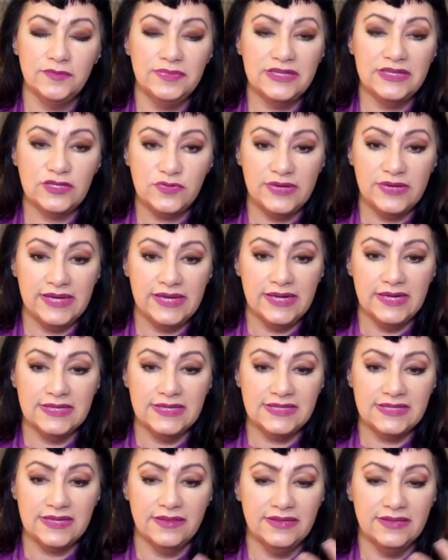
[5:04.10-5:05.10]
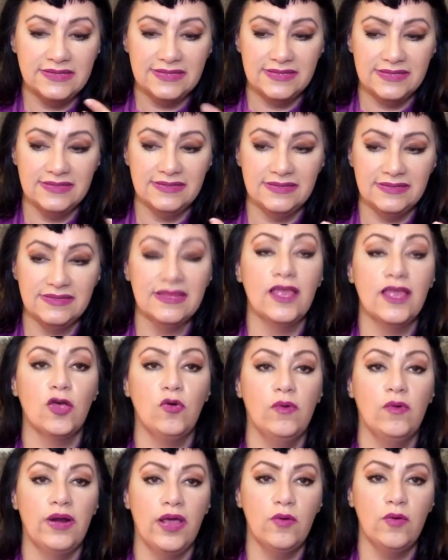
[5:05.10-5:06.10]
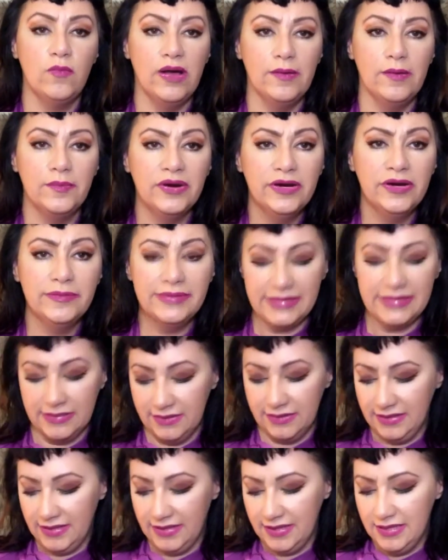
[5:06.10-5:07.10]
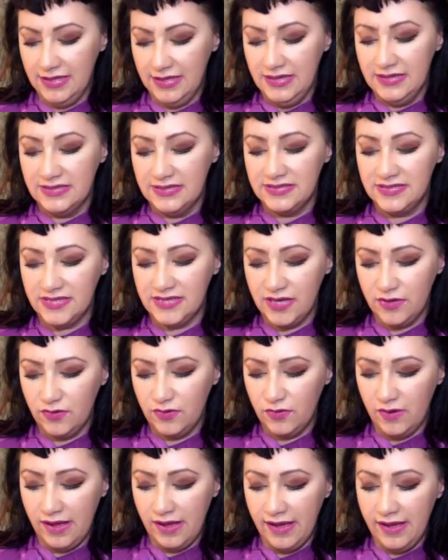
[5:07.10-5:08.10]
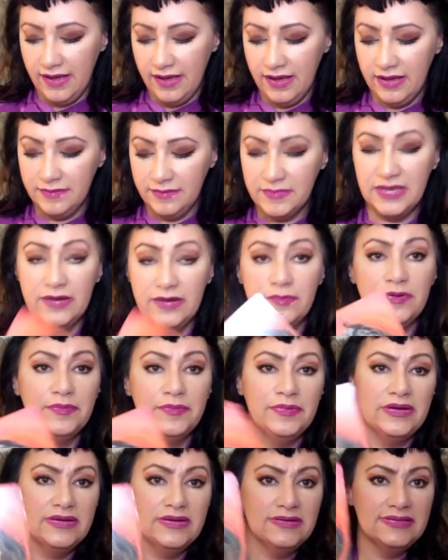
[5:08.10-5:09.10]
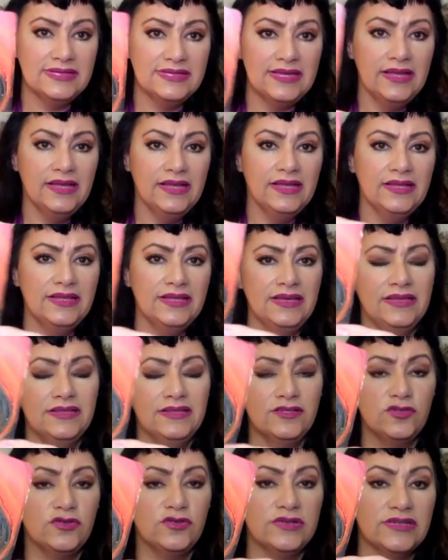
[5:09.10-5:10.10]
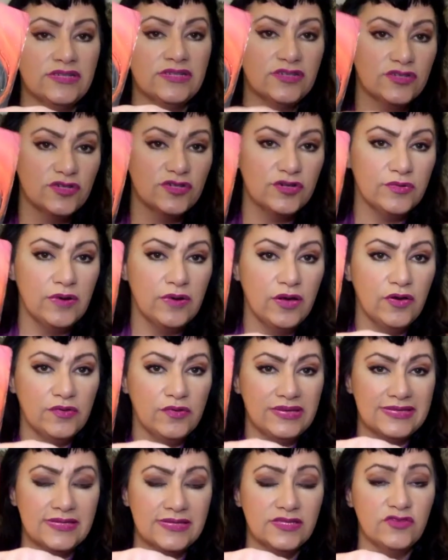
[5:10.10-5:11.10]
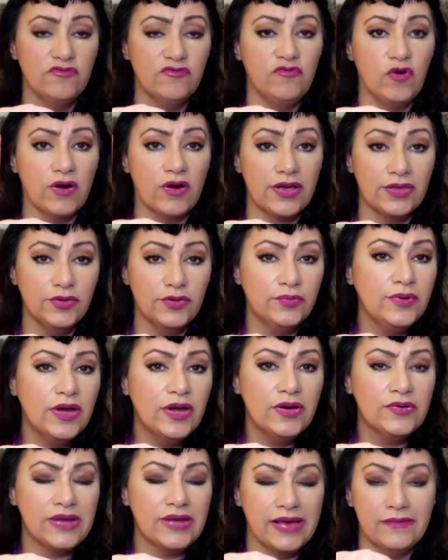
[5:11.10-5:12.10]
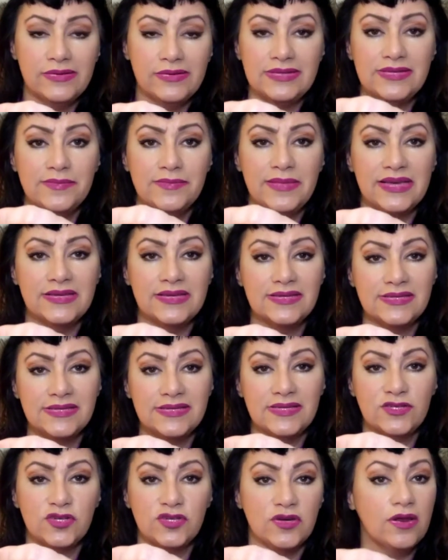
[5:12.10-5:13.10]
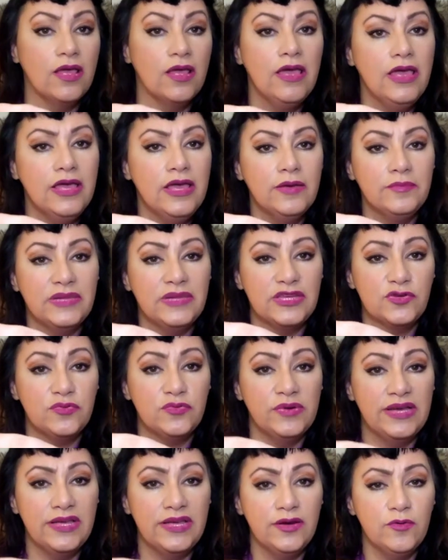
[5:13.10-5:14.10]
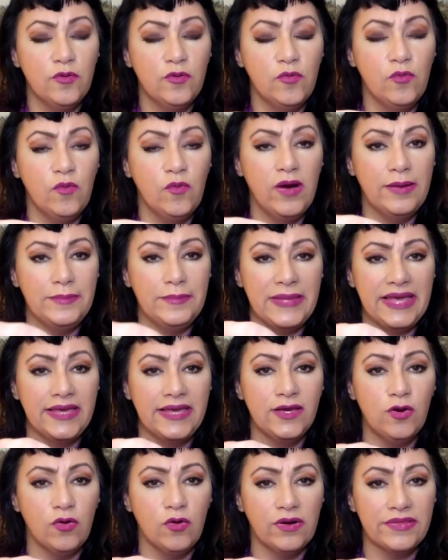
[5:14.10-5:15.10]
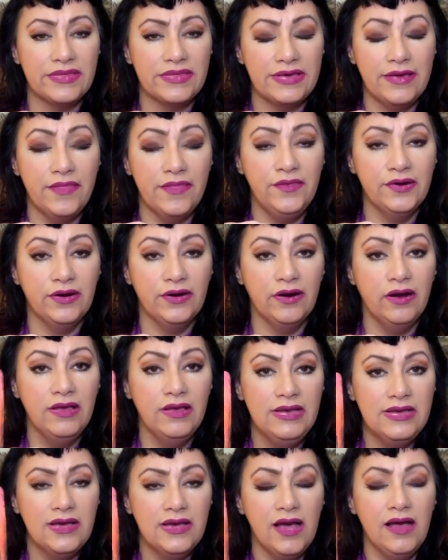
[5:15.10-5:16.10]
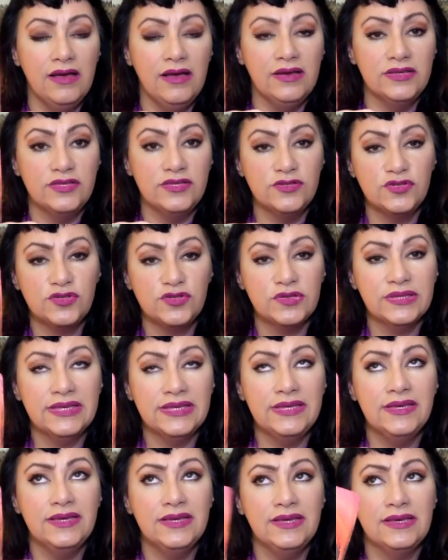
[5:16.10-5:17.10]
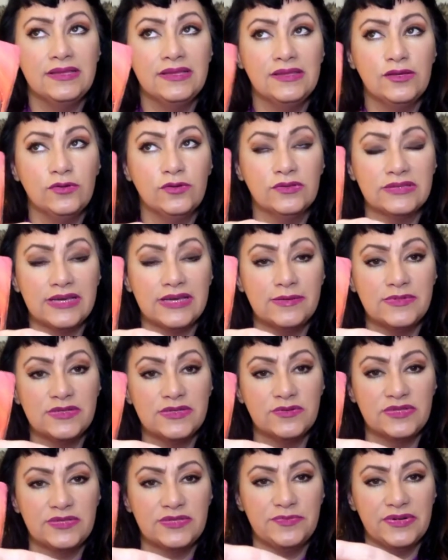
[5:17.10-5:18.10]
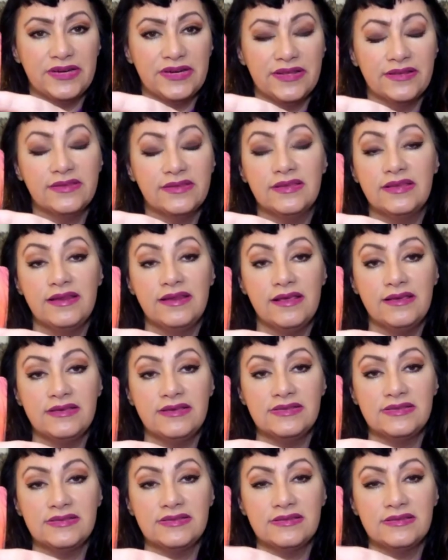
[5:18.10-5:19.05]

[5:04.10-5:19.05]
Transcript: between us, and this is like what I want permanently. So I'm going to propose that in the traditional tarot, this is a fork in the road, having to make a decision between one mate or the other. Usually in the old times, it was predicted as